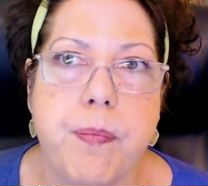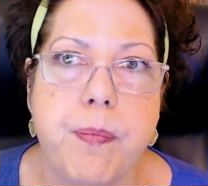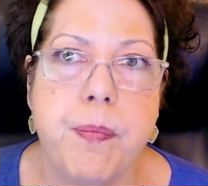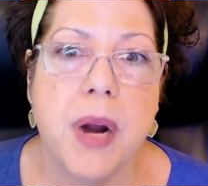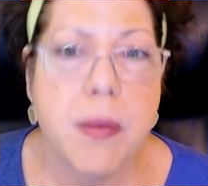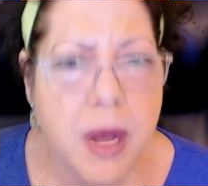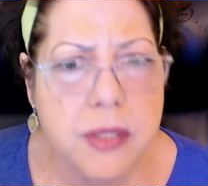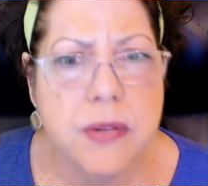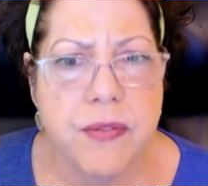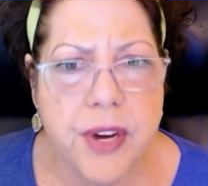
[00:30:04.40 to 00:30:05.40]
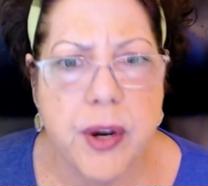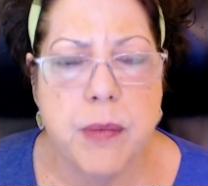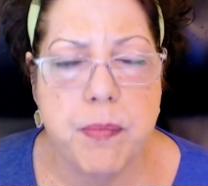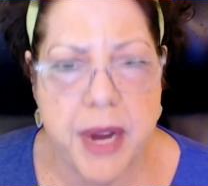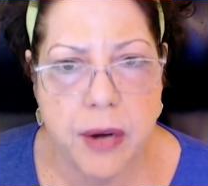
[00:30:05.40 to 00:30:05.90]
But I'm also very
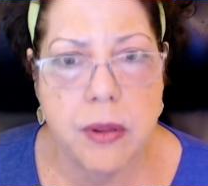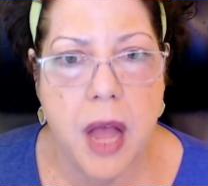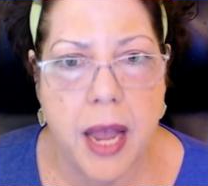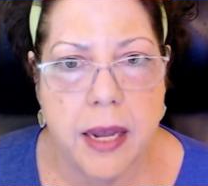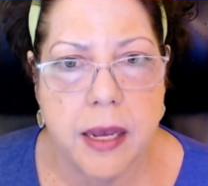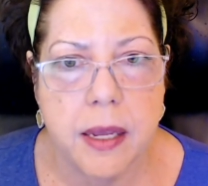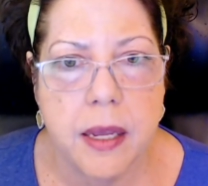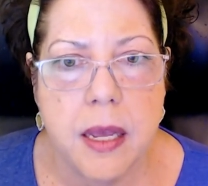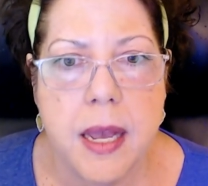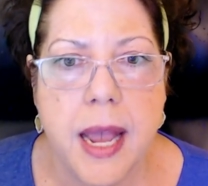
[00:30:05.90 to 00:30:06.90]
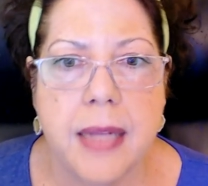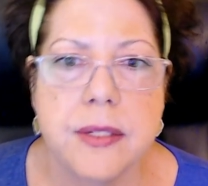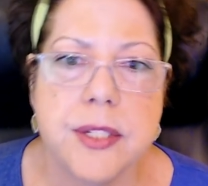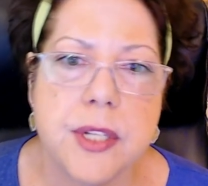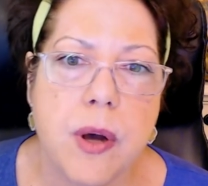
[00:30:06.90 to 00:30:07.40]
bear-like. And
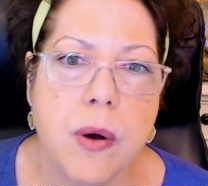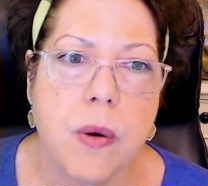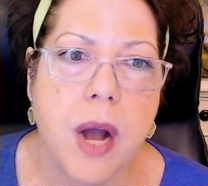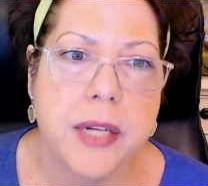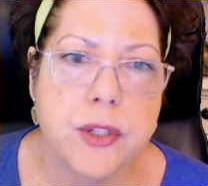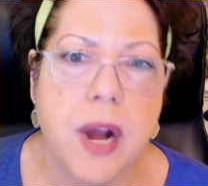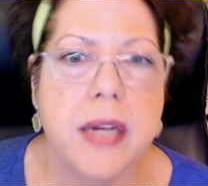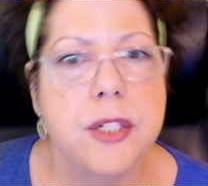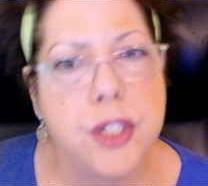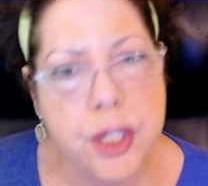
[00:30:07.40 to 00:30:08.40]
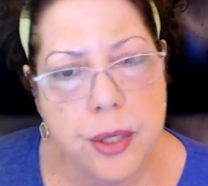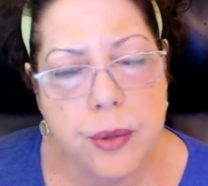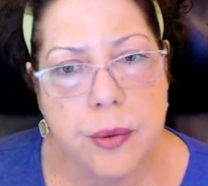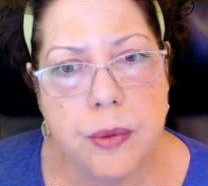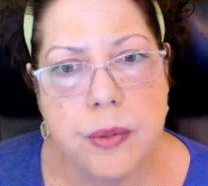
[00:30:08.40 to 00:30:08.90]
so I try to
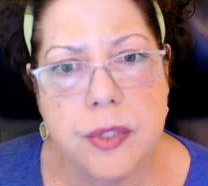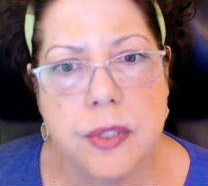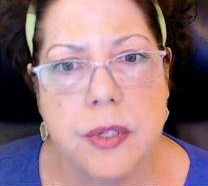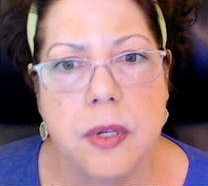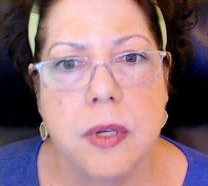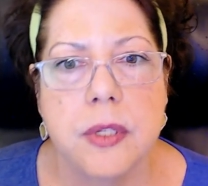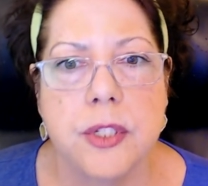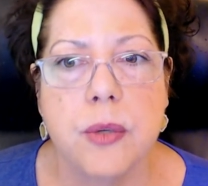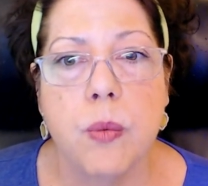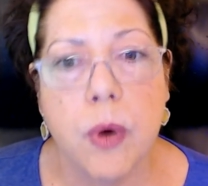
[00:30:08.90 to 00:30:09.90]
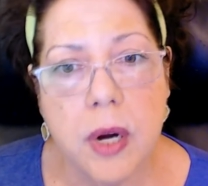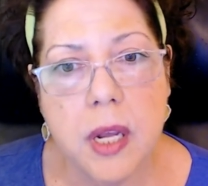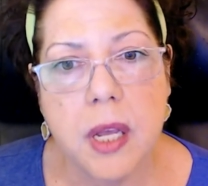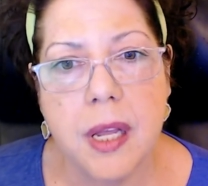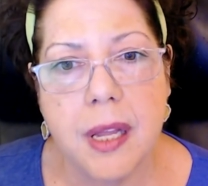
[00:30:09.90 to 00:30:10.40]
choose to work
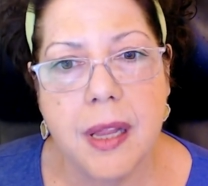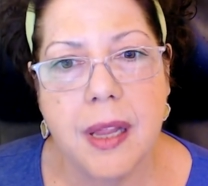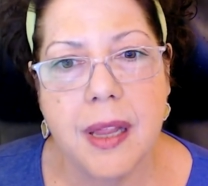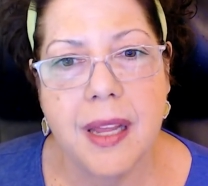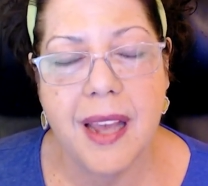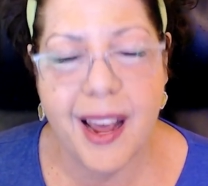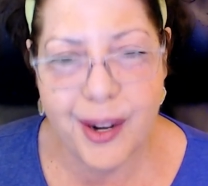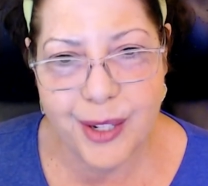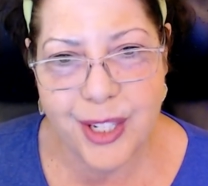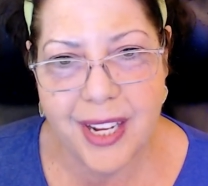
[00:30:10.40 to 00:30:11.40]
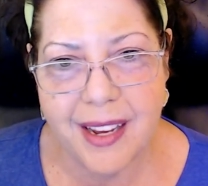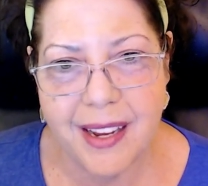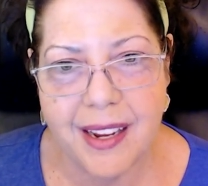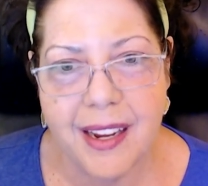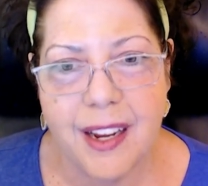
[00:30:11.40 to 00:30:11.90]
in the
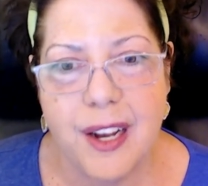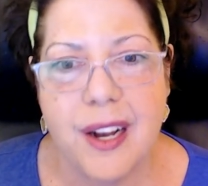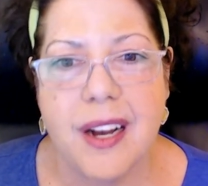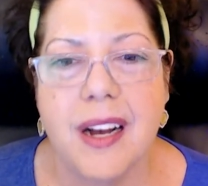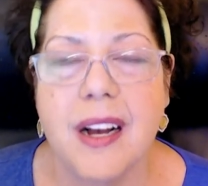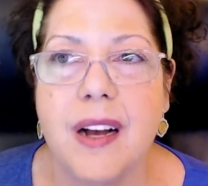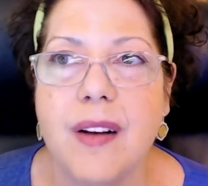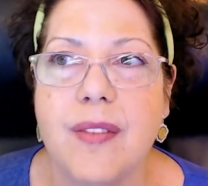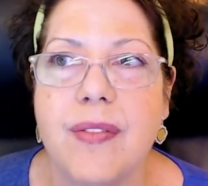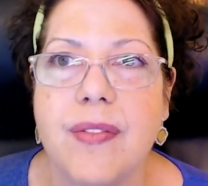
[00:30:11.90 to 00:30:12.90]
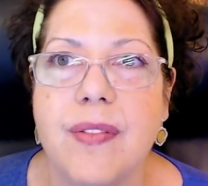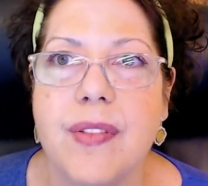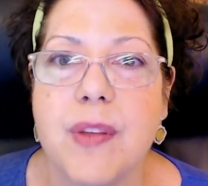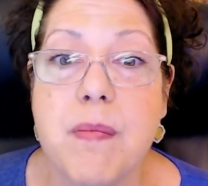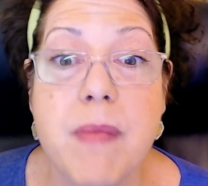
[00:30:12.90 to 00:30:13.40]
energy of
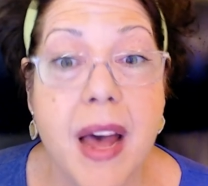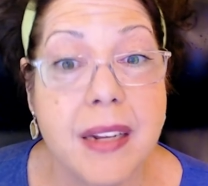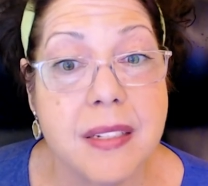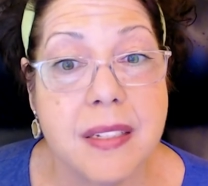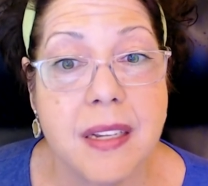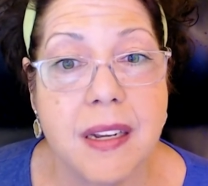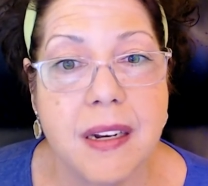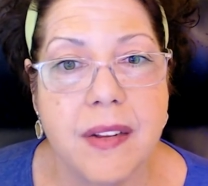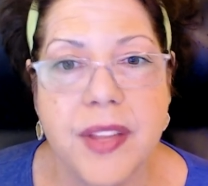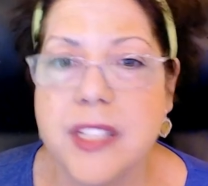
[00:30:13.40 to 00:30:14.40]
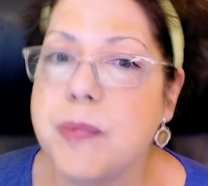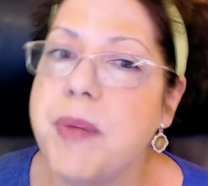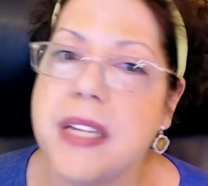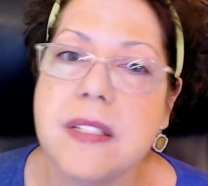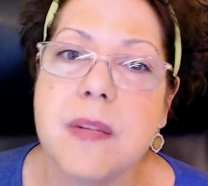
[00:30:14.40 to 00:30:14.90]
the medicine that's
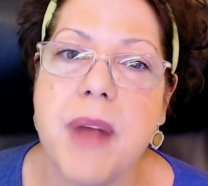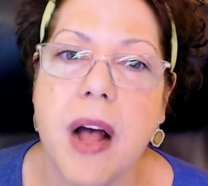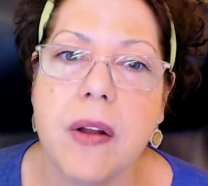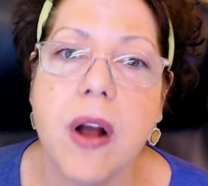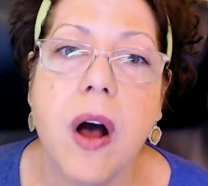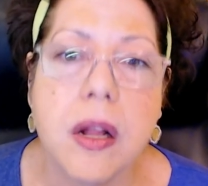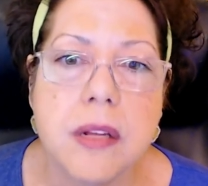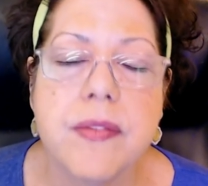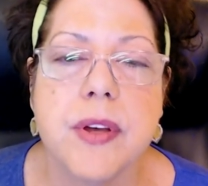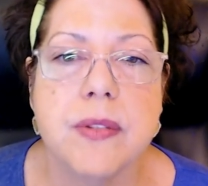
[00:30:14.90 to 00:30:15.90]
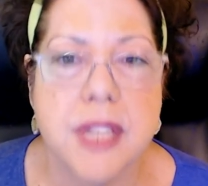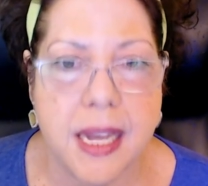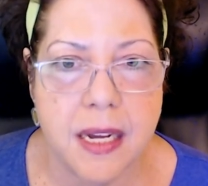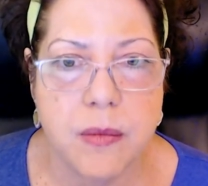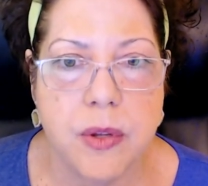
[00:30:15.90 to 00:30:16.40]
best about all of those
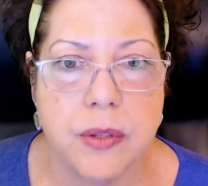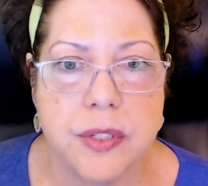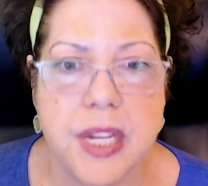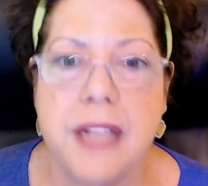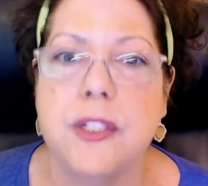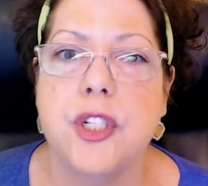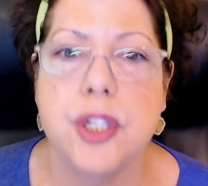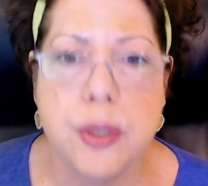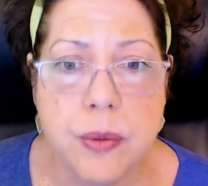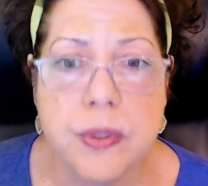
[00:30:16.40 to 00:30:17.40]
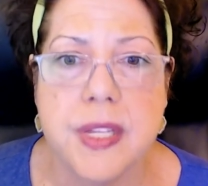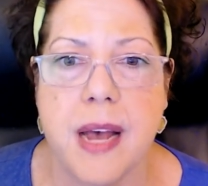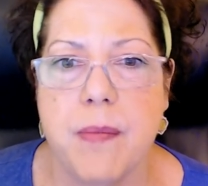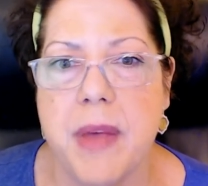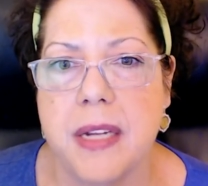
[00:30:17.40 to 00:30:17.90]
animals and choose
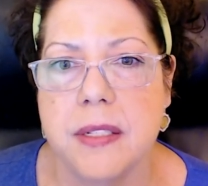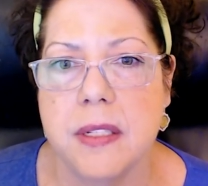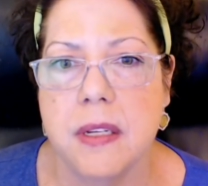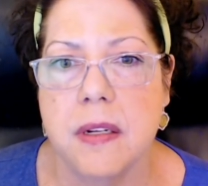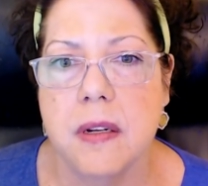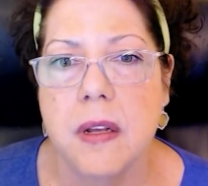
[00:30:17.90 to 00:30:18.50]
that medicine